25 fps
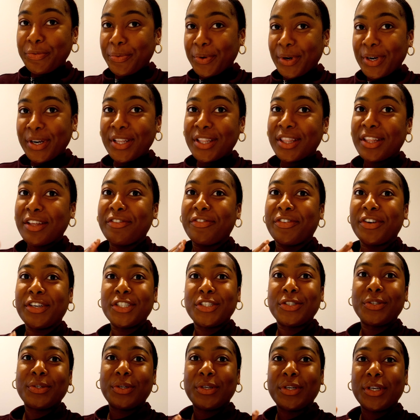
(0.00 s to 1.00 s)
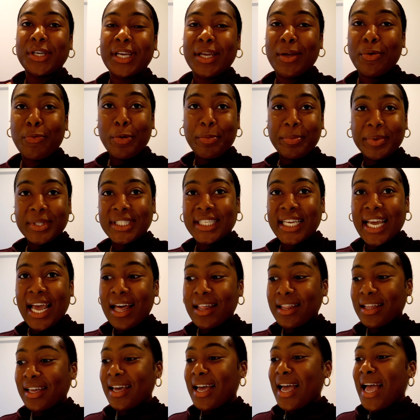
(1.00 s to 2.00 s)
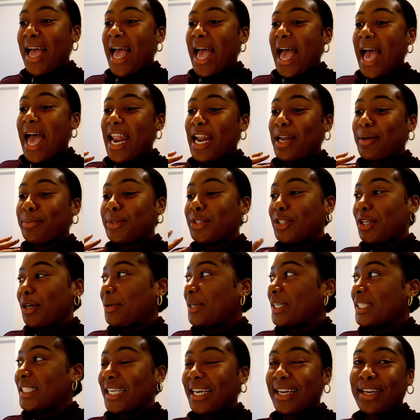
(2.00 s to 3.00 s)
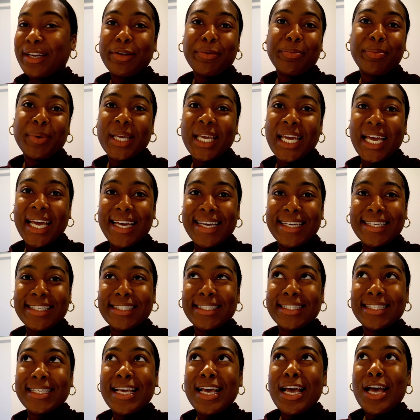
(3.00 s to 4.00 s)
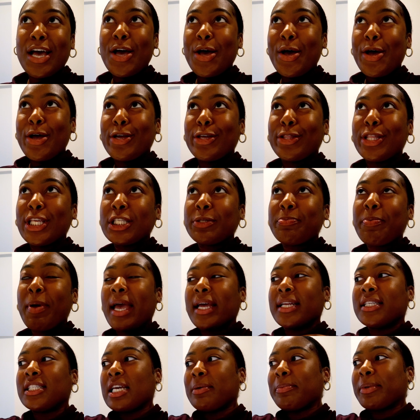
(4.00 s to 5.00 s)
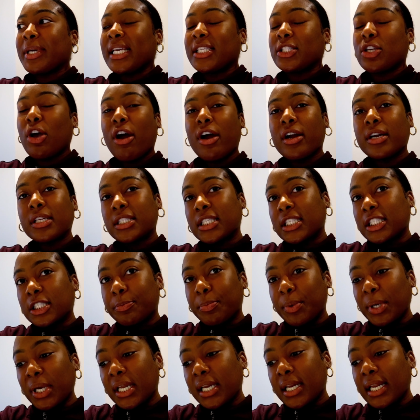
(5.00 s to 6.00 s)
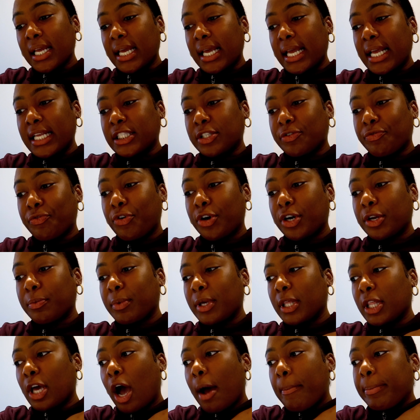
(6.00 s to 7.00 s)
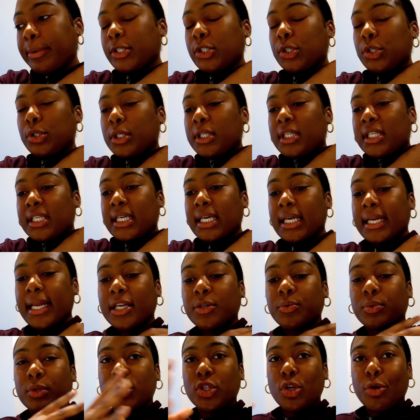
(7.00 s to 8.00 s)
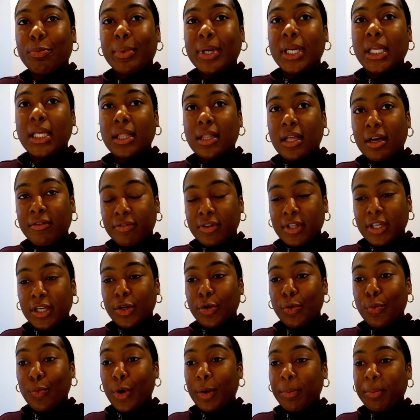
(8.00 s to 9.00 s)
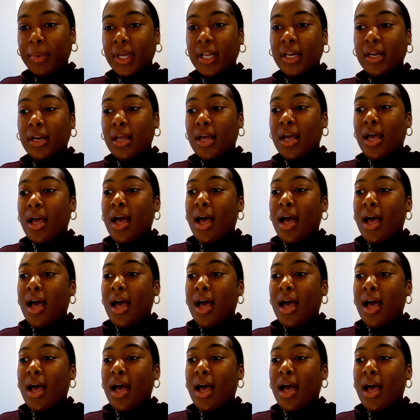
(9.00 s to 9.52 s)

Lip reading: Worth Virtual Women's Gala, and I'm so excited because this pandemic, as hard as it's been, it's afforded me the opportunity to connect with so many lovely women